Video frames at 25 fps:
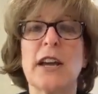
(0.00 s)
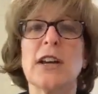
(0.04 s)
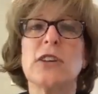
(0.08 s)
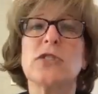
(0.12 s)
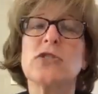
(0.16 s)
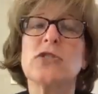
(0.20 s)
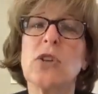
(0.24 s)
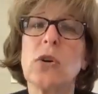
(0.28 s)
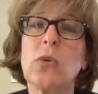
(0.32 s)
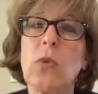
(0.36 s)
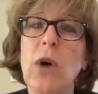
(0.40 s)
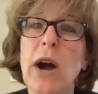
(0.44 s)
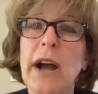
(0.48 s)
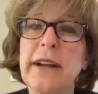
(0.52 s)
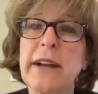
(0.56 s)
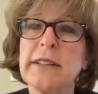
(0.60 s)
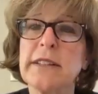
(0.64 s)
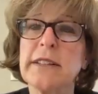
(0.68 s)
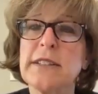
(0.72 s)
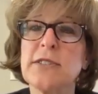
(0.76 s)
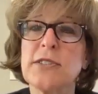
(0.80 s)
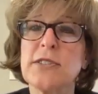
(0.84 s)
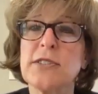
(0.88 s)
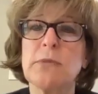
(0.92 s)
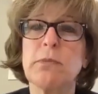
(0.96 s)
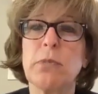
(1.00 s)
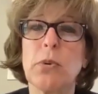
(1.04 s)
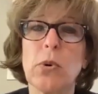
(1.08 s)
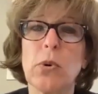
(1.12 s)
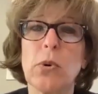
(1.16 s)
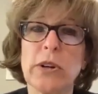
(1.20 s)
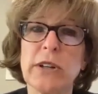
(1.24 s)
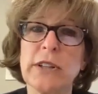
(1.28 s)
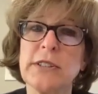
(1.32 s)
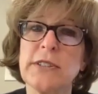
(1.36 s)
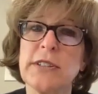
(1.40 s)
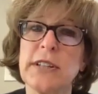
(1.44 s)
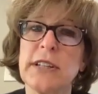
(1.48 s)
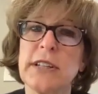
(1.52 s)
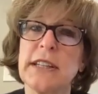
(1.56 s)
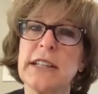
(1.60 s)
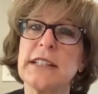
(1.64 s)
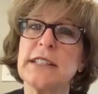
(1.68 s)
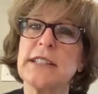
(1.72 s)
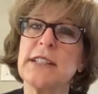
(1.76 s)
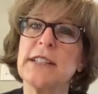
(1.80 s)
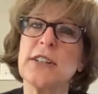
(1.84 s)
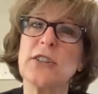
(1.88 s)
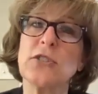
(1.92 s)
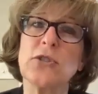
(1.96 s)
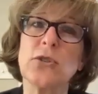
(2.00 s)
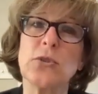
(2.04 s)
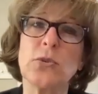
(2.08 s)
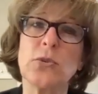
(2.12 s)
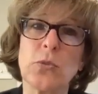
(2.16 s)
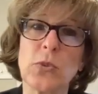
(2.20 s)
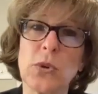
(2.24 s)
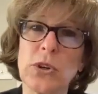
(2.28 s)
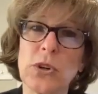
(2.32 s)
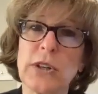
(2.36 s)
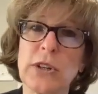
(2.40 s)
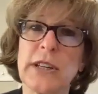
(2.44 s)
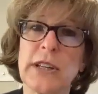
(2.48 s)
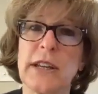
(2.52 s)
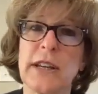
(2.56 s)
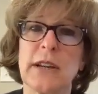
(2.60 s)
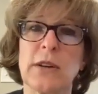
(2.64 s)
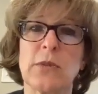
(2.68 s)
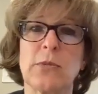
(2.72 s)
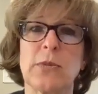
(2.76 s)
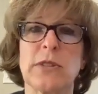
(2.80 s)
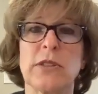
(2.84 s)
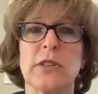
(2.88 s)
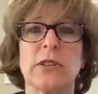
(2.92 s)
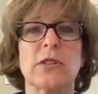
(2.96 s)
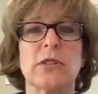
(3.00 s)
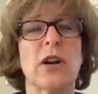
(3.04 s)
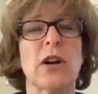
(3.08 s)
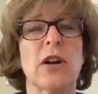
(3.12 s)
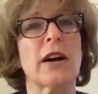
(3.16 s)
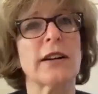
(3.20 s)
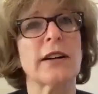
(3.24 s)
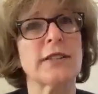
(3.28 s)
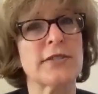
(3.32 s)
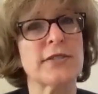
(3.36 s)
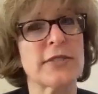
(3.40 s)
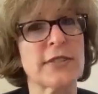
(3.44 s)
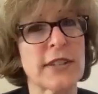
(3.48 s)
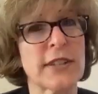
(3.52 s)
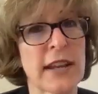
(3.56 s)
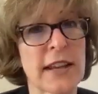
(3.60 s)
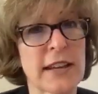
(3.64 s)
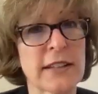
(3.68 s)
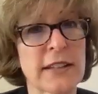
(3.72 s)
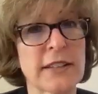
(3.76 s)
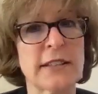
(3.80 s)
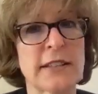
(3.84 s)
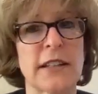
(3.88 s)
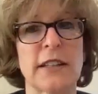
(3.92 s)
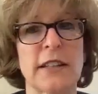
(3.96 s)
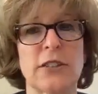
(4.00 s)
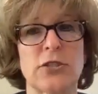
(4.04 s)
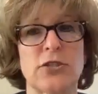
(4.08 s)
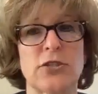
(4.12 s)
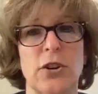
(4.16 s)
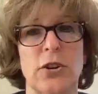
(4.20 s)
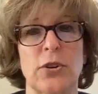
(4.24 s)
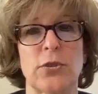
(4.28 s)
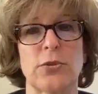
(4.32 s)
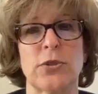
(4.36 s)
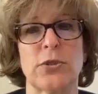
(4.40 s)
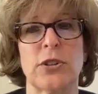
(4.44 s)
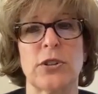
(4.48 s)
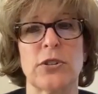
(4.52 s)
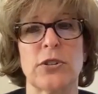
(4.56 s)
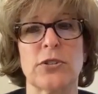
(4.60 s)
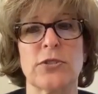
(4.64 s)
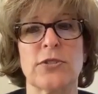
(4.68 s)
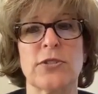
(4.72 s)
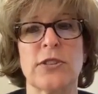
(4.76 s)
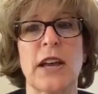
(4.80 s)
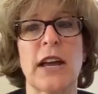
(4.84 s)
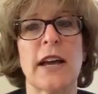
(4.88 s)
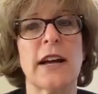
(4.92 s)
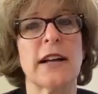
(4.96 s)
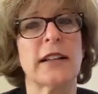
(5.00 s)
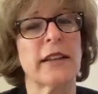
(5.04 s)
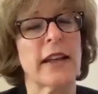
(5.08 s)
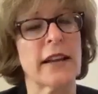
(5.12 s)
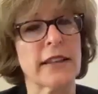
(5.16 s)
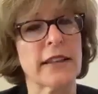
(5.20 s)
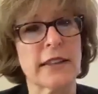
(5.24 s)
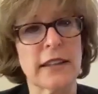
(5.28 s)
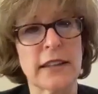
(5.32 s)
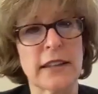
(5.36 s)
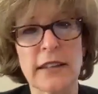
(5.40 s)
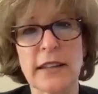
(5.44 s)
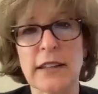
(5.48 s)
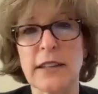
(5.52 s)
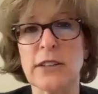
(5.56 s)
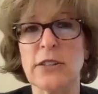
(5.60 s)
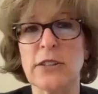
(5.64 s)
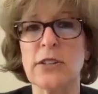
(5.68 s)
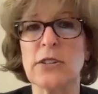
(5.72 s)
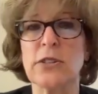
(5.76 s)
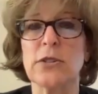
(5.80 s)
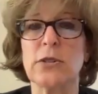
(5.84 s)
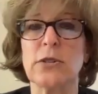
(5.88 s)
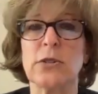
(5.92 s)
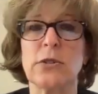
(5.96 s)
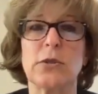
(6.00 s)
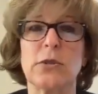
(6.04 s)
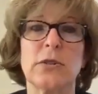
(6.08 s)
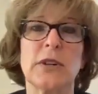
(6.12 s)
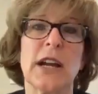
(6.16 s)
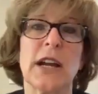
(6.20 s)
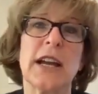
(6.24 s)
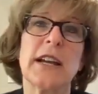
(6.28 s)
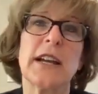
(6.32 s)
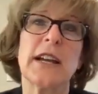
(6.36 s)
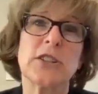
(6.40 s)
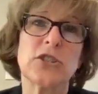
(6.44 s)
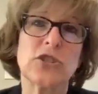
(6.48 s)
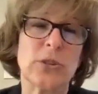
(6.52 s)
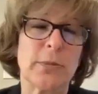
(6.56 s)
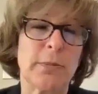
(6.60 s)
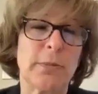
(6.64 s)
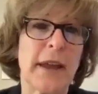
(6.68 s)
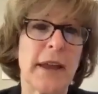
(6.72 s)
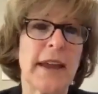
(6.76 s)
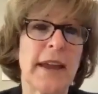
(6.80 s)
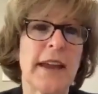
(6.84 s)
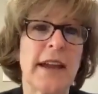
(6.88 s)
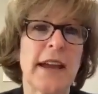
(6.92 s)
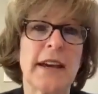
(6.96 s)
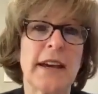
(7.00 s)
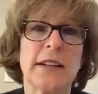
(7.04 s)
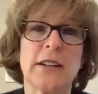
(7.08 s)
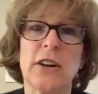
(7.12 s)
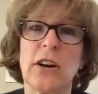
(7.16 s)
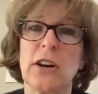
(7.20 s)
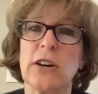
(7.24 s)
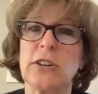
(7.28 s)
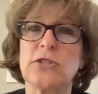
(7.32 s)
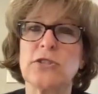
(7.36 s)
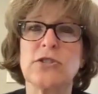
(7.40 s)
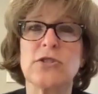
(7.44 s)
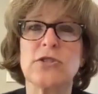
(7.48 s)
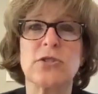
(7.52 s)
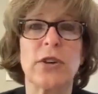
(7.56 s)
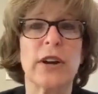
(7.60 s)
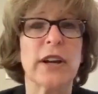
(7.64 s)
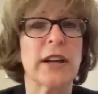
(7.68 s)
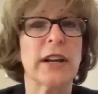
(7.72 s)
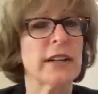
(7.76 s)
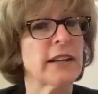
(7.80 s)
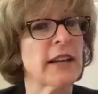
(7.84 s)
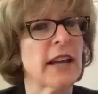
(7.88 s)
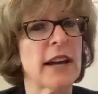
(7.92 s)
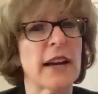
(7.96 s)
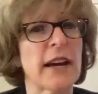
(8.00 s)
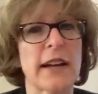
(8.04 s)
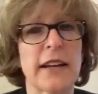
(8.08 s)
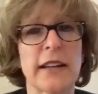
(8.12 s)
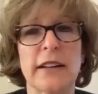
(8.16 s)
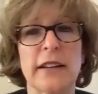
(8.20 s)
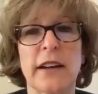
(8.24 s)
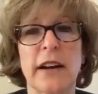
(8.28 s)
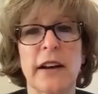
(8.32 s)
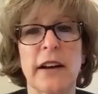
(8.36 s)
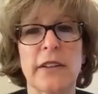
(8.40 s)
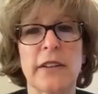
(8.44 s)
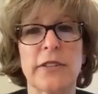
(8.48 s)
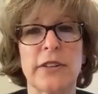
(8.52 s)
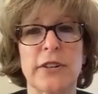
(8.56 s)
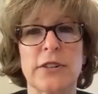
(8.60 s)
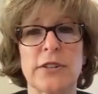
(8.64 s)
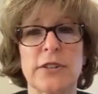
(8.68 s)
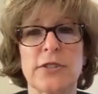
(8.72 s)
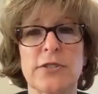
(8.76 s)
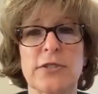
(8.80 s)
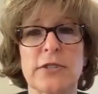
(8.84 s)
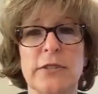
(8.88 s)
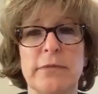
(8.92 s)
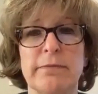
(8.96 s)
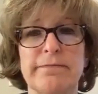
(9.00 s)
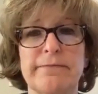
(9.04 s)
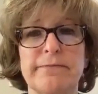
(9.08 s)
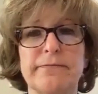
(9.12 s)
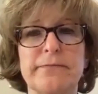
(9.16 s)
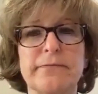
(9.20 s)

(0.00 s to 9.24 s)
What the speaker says: So while it's important to continue working with the long-standing donors like the EU, Japan, Australia, and others,